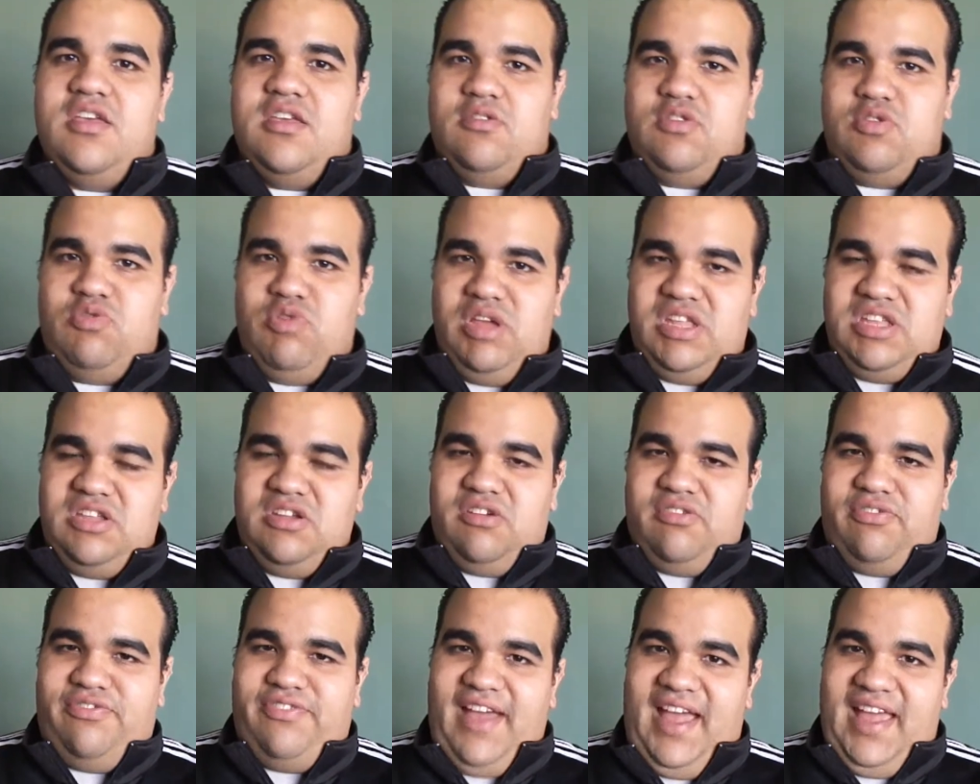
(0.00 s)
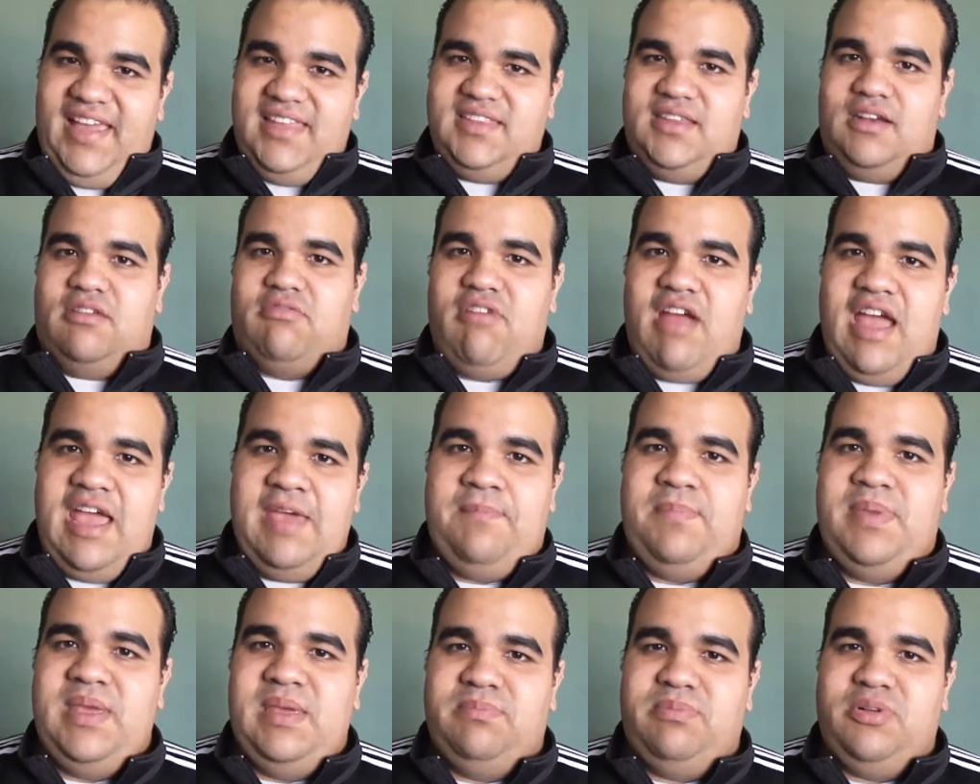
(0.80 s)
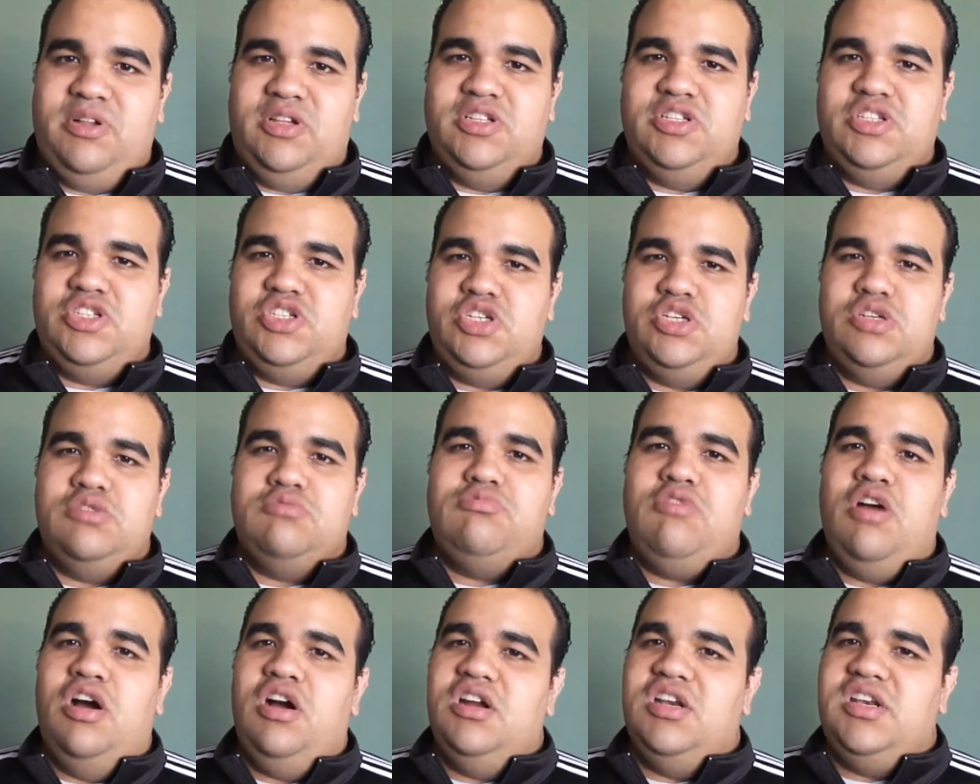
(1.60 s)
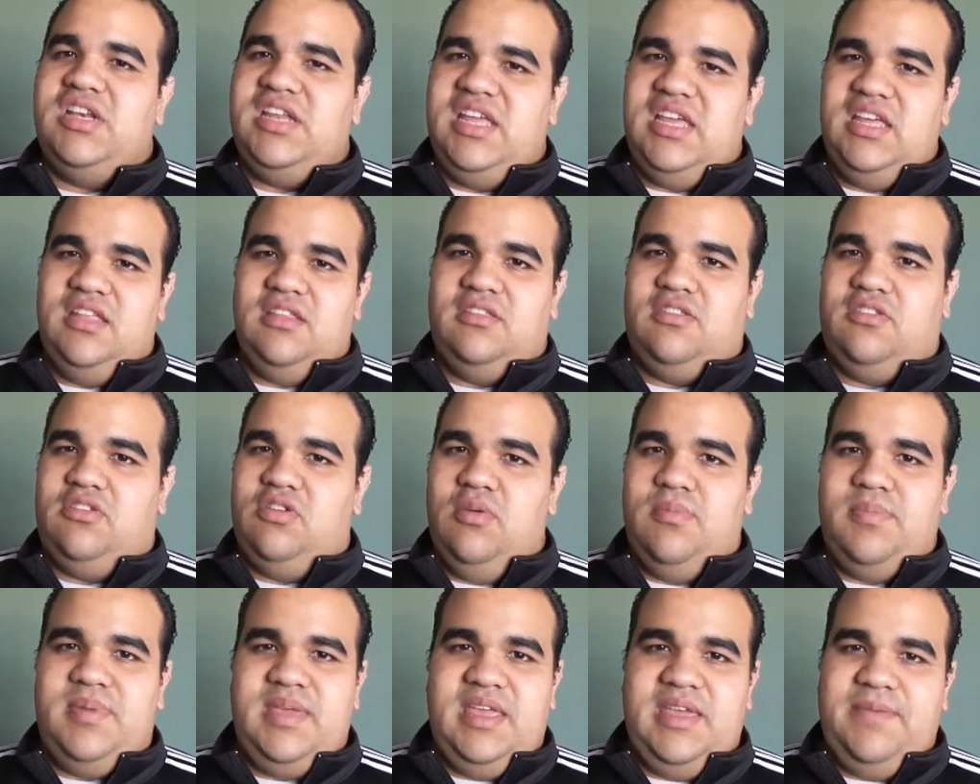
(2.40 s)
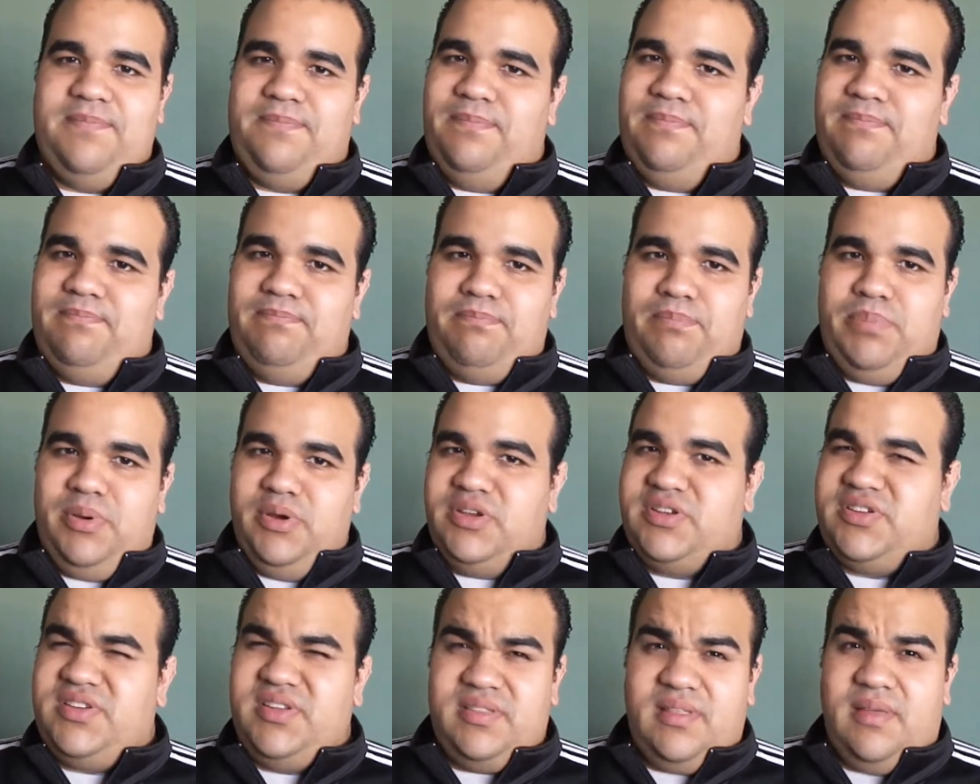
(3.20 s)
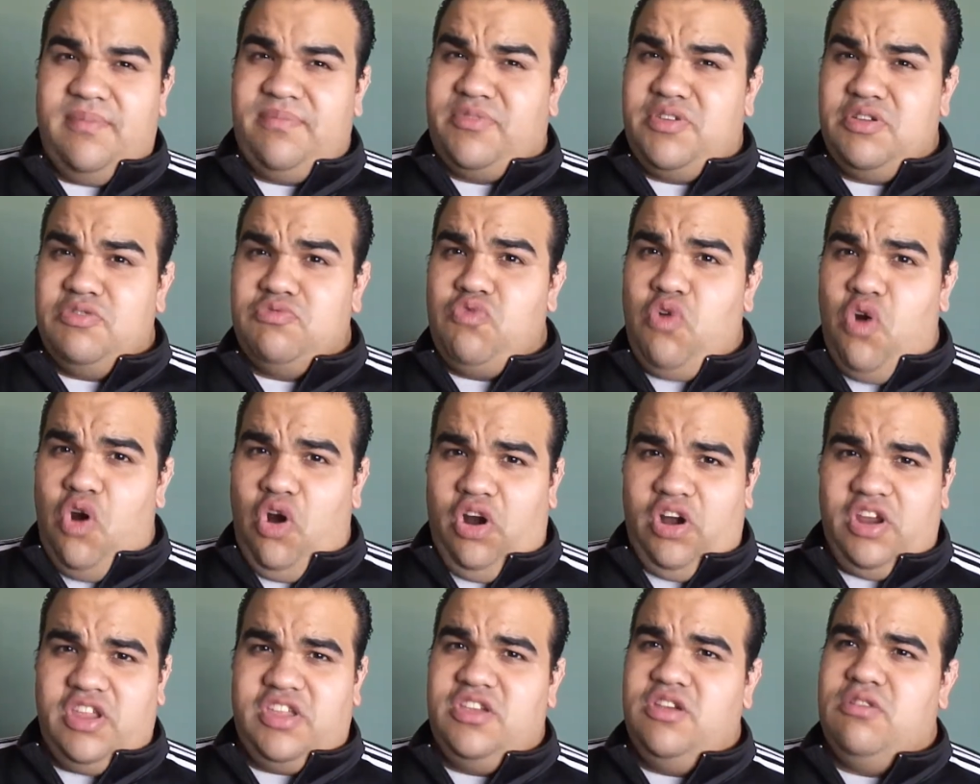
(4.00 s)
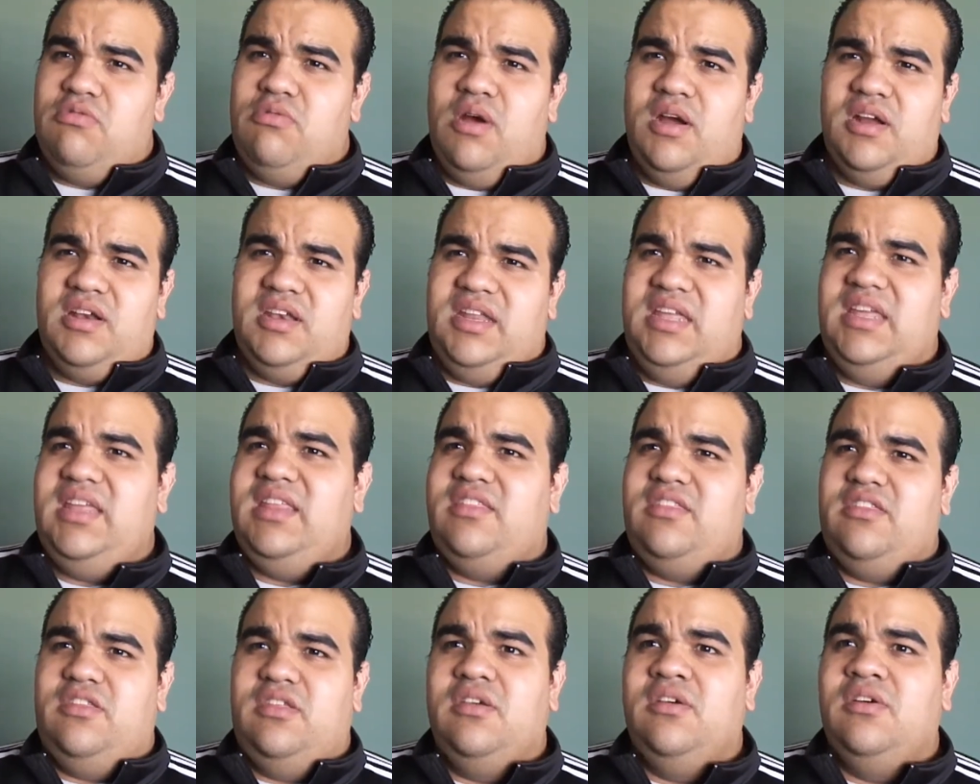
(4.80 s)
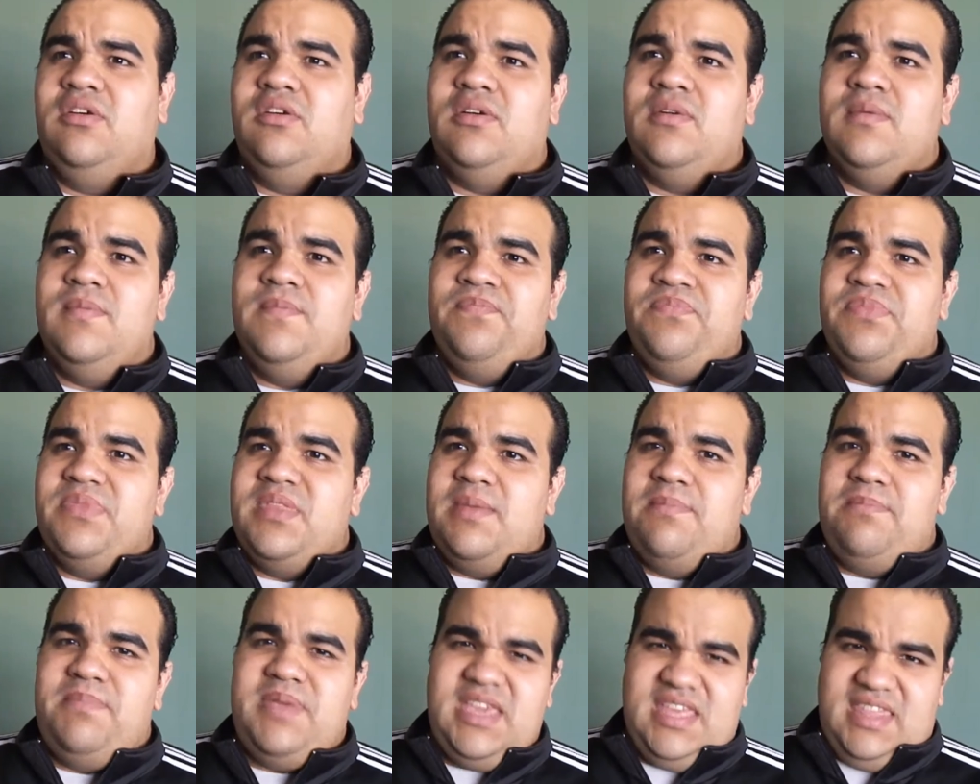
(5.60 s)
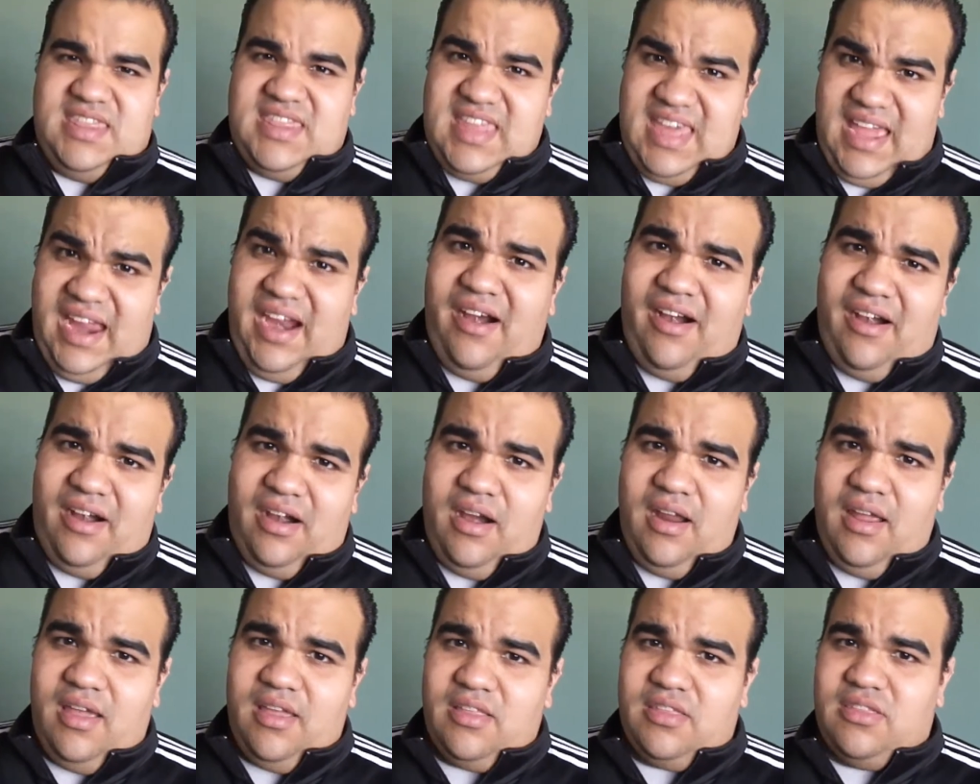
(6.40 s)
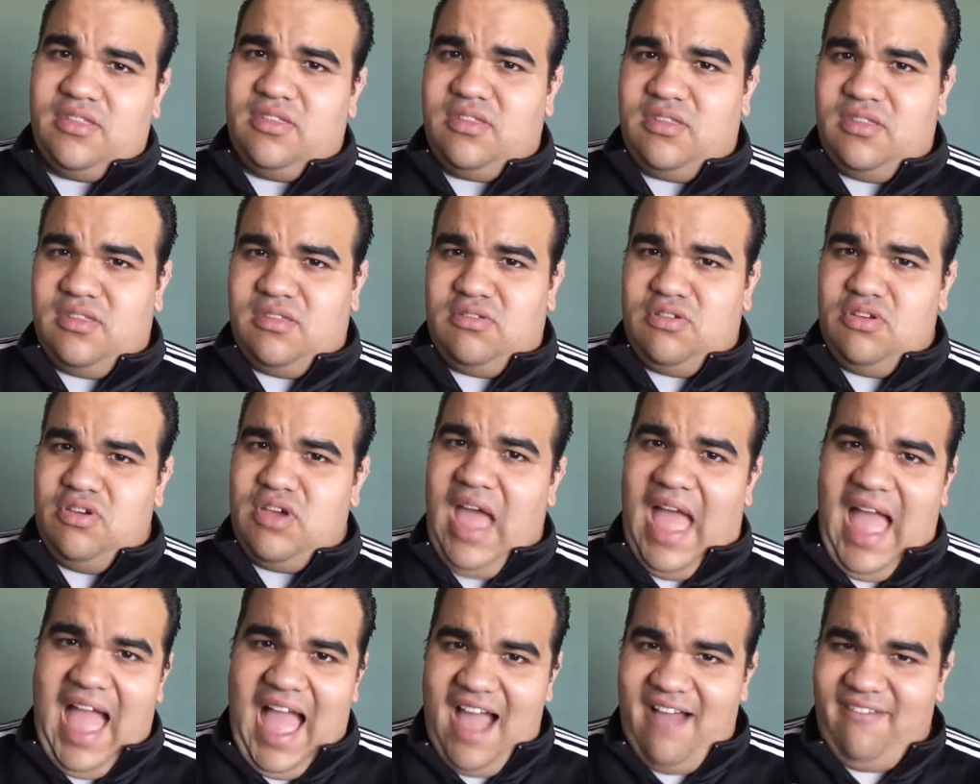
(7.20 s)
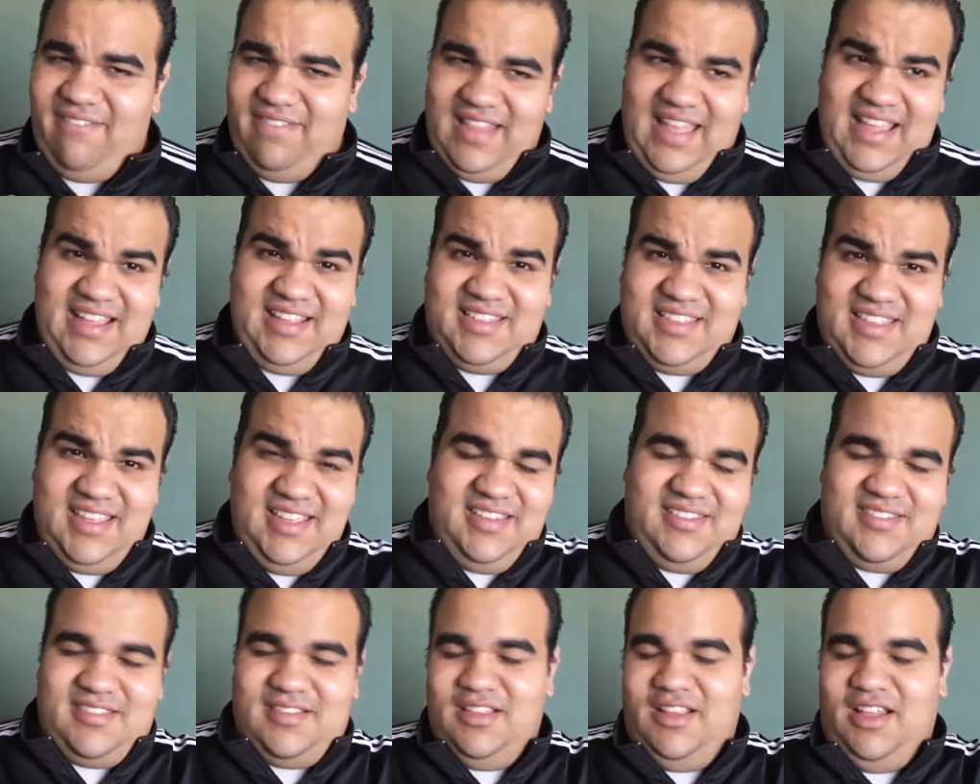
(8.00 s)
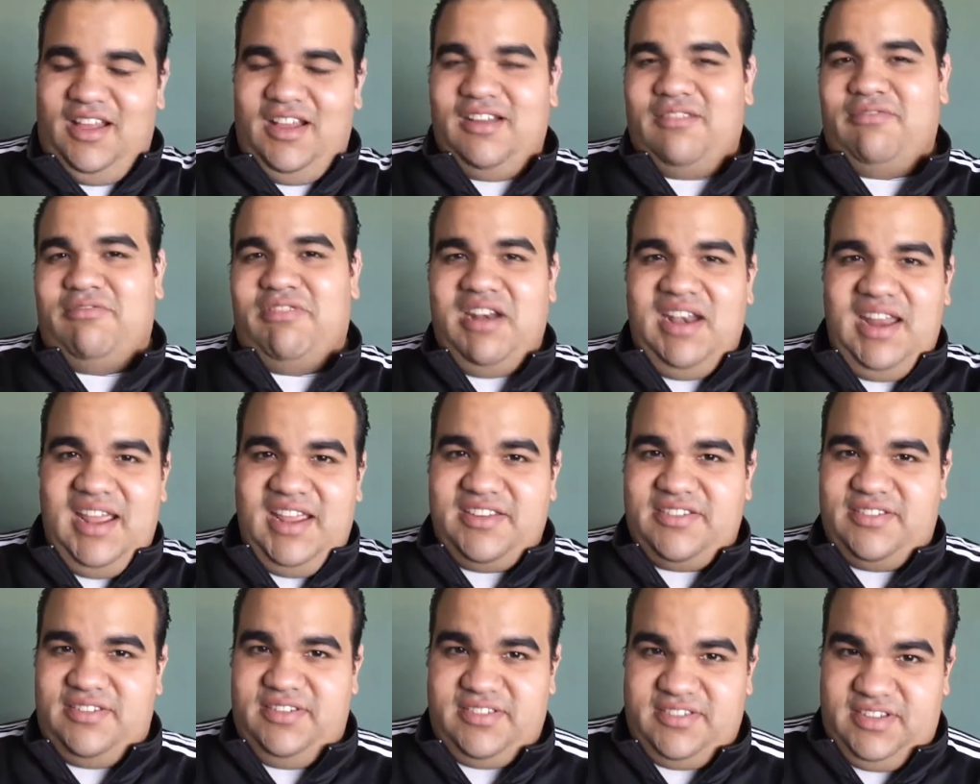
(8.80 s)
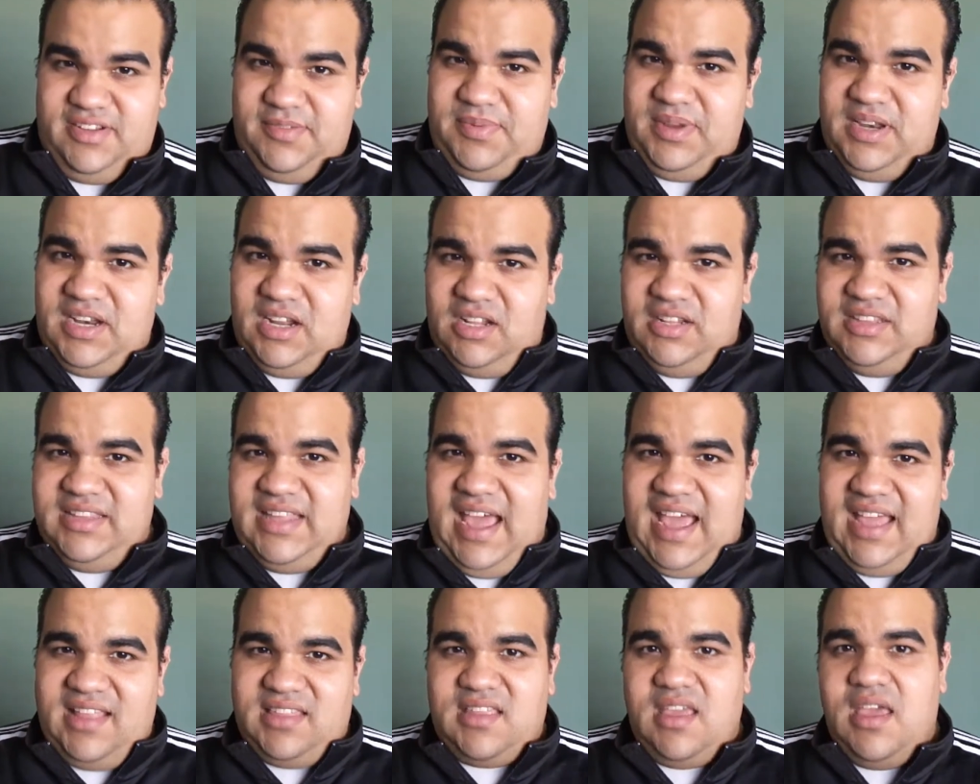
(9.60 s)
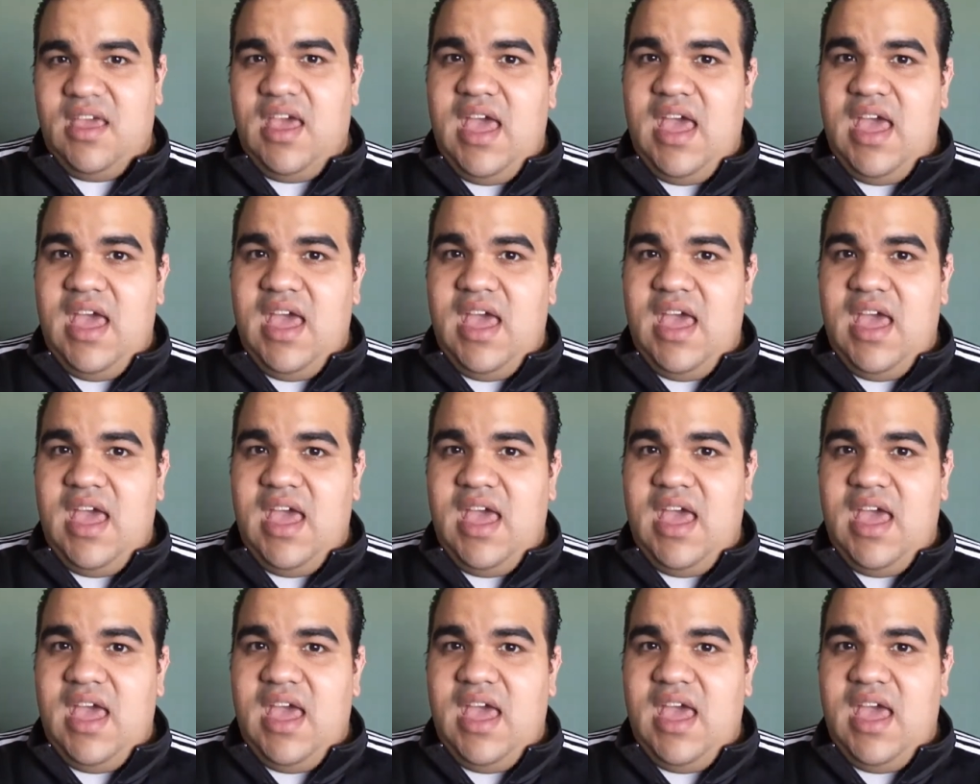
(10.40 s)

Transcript: when you find the right people, you won't need to be pushing them to work. You won't need to be there to have like this long relationship and all that.